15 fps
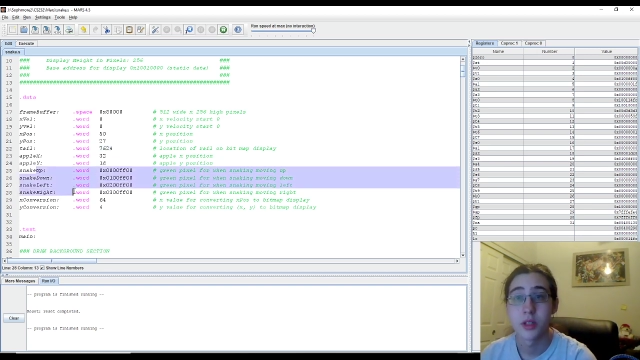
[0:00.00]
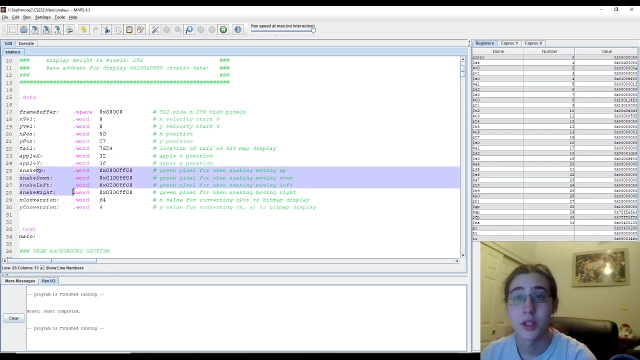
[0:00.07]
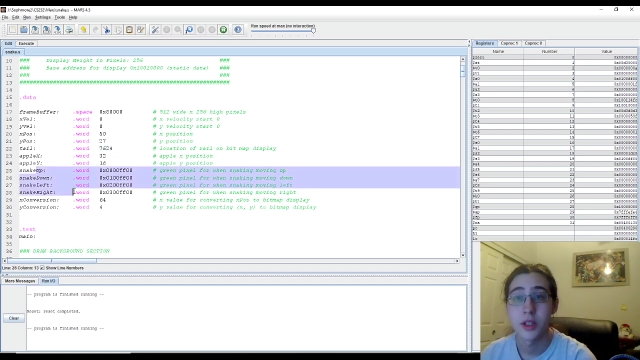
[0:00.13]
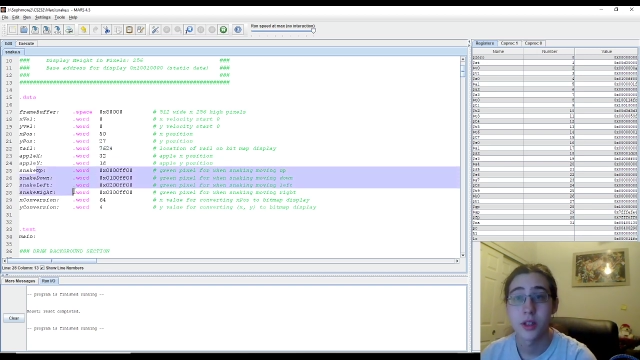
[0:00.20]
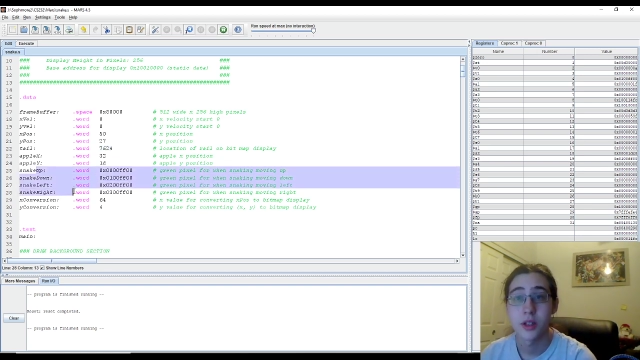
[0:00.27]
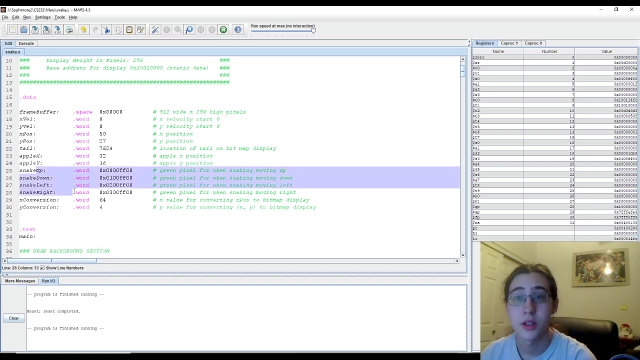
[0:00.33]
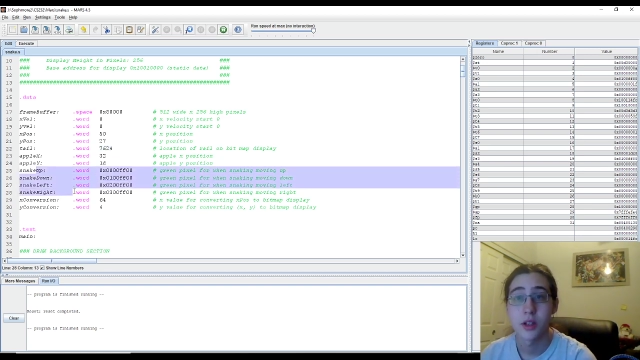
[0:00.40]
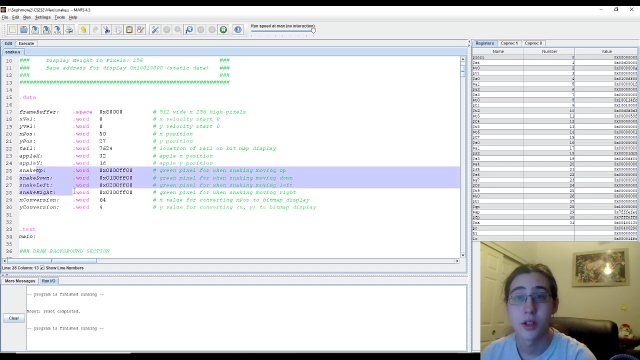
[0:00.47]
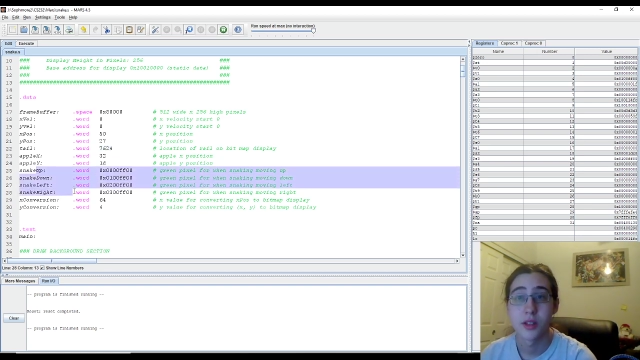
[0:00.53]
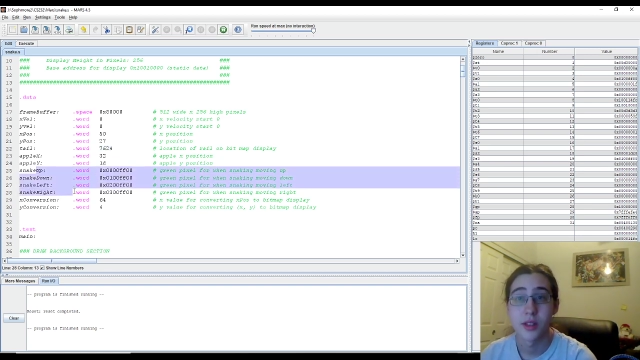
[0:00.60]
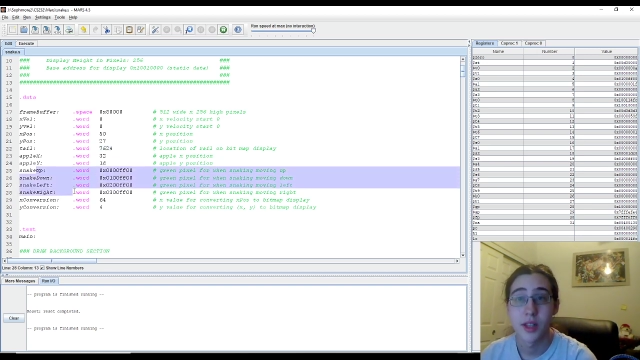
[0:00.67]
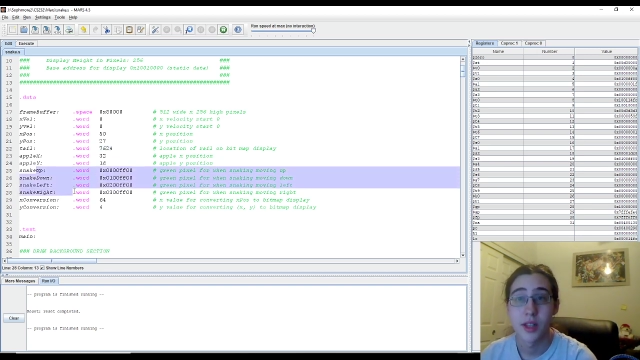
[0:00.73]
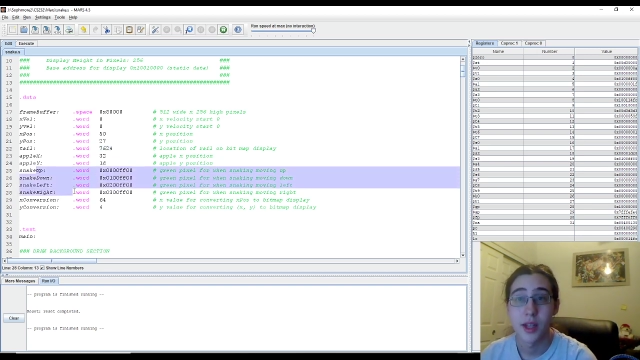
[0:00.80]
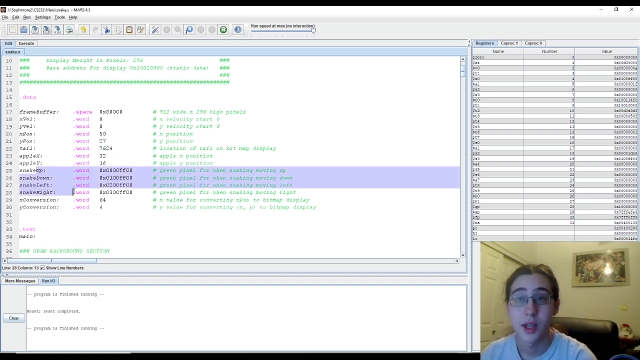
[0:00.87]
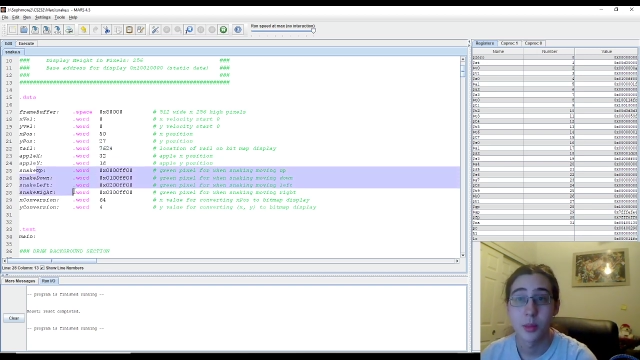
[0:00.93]
here called
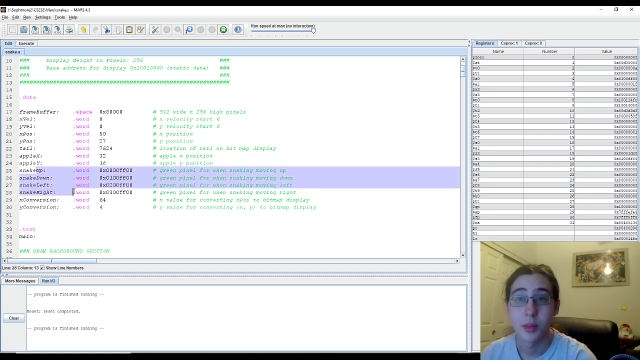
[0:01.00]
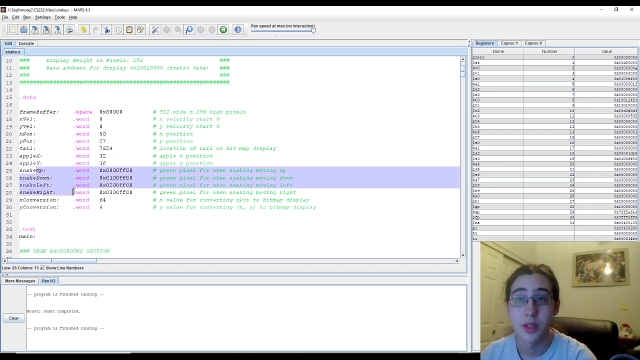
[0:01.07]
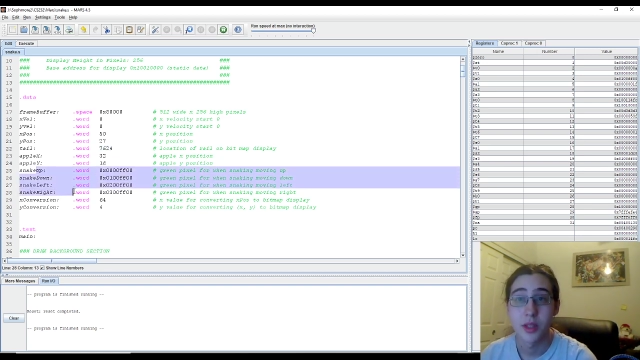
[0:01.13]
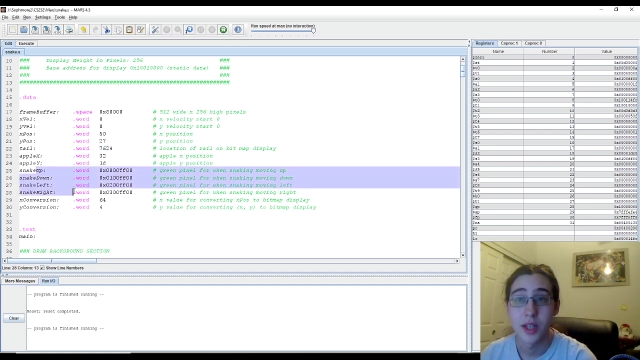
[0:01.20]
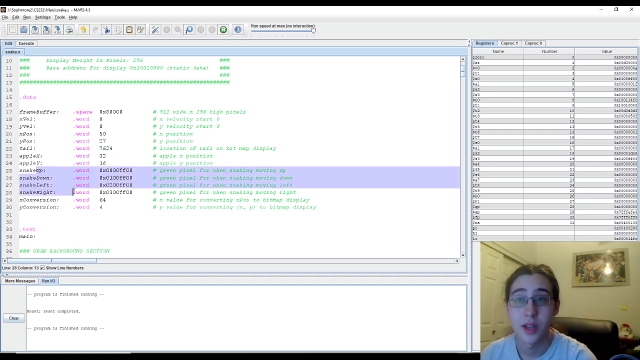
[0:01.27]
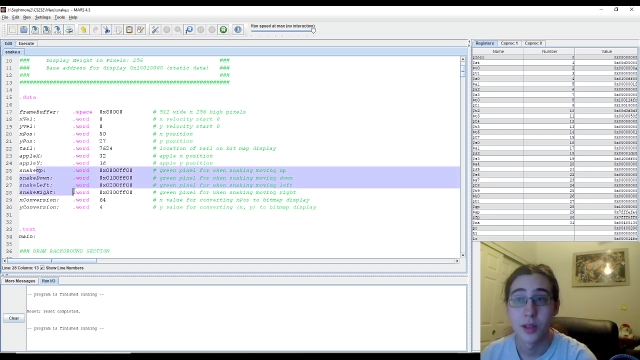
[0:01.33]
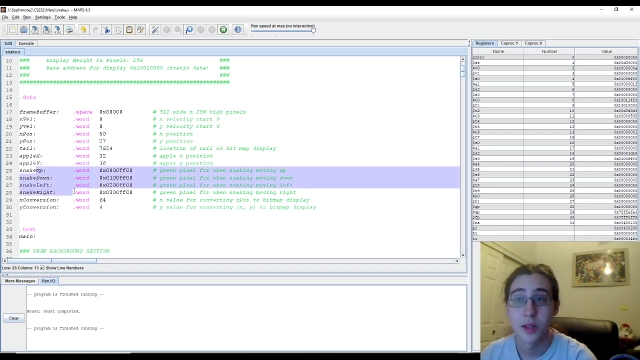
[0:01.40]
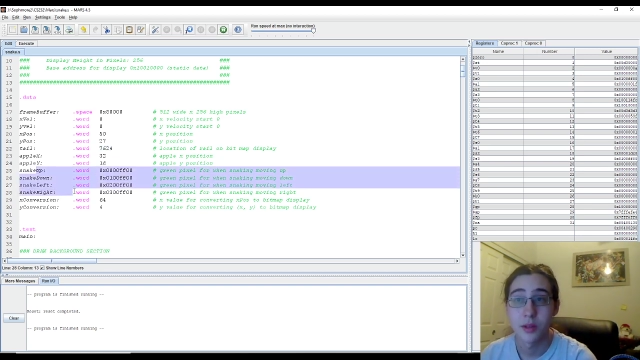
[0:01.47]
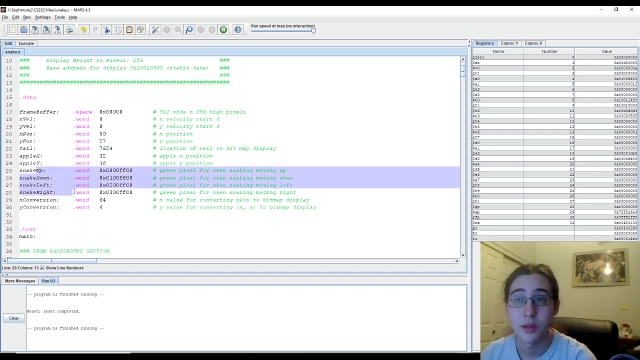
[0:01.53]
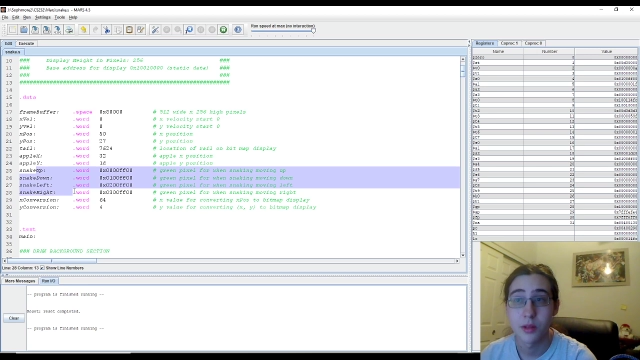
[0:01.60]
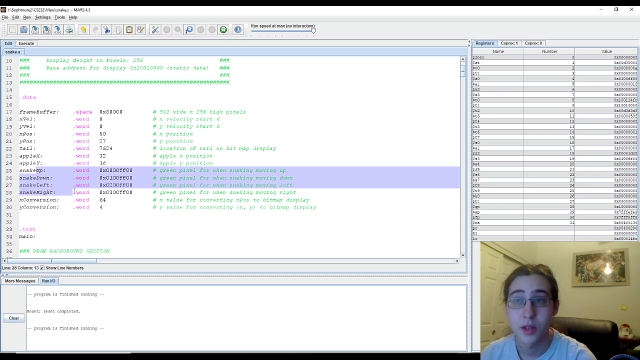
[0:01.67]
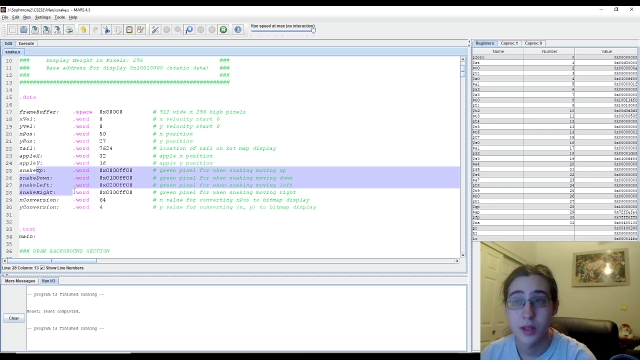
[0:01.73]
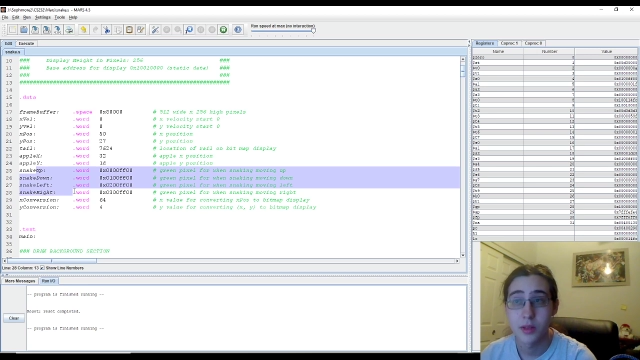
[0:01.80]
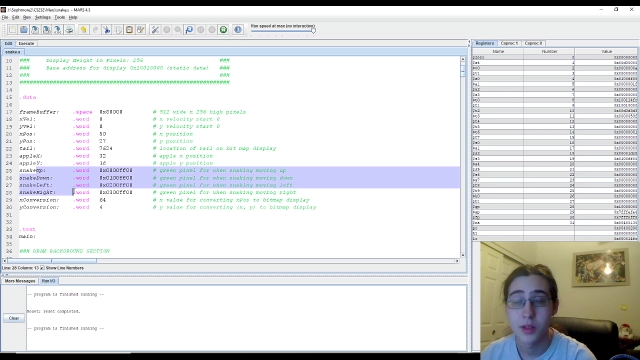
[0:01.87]
snake up, down, left, right.